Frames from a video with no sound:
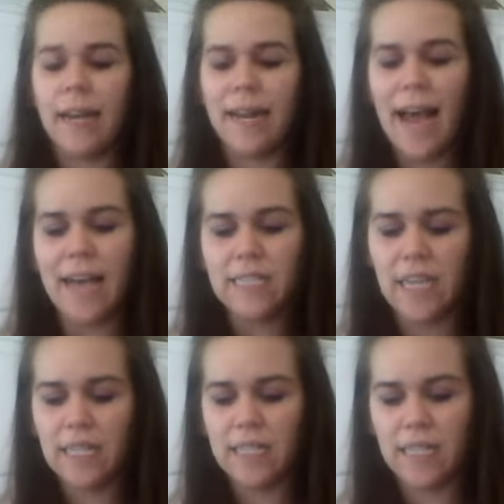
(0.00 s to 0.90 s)
It has
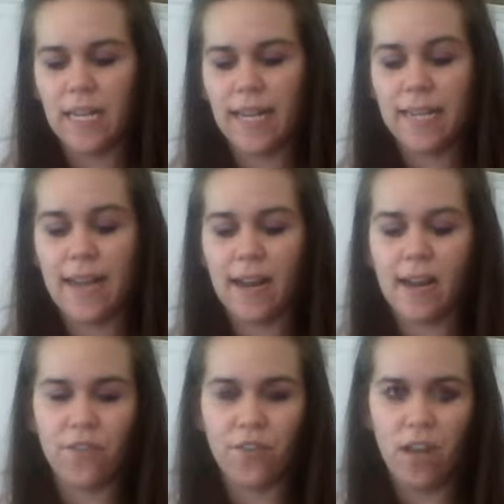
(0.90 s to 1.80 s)
things like get
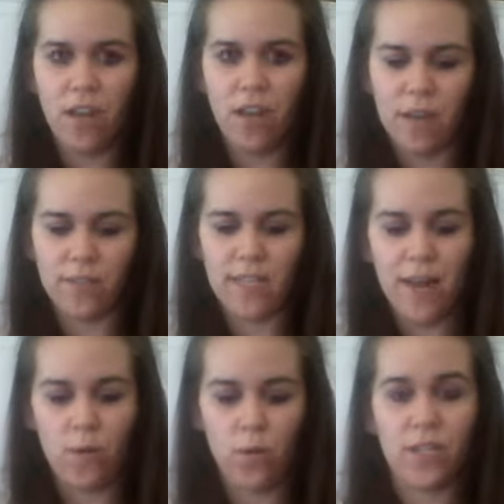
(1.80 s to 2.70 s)
$100 in
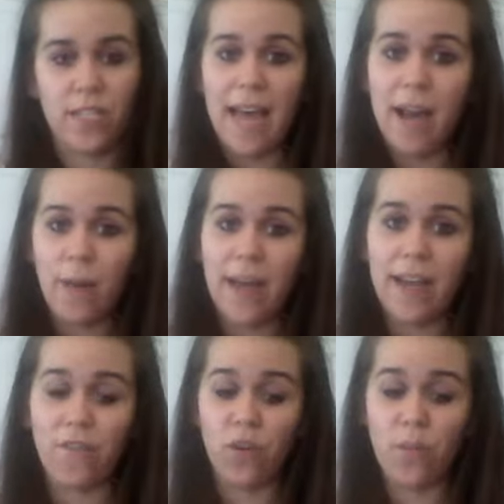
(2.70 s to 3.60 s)
outside orders. That way,
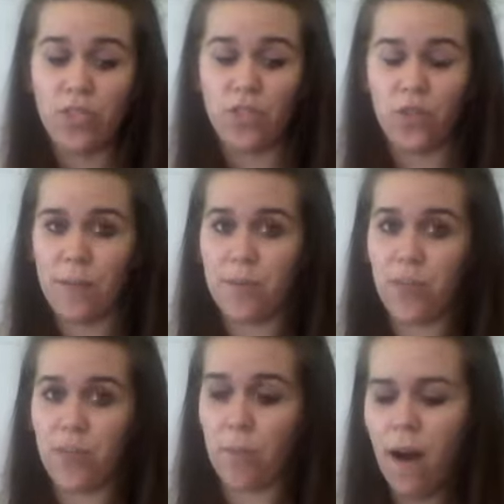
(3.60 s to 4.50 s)
if nobody shows up to
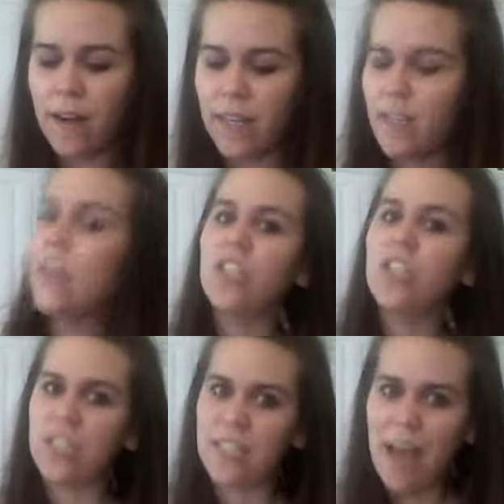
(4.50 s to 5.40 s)
her party,
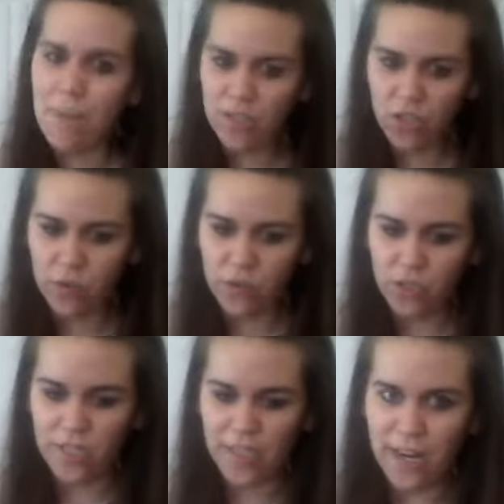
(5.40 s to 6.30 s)
she's that much closer
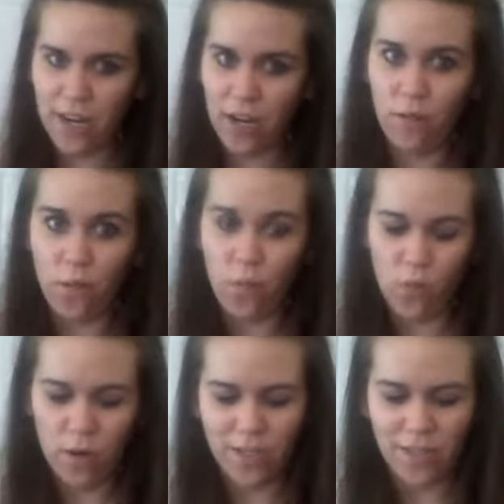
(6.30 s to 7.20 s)
to getting
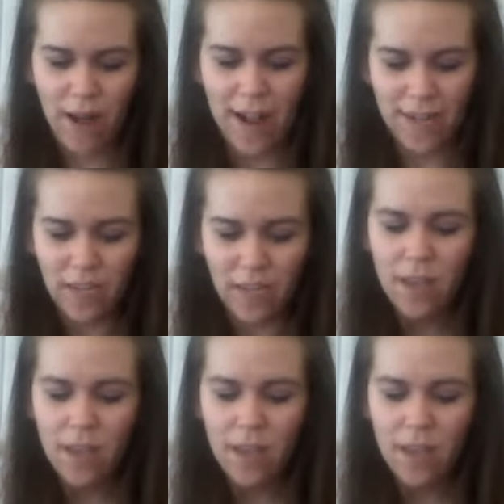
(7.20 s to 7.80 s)
rewards already.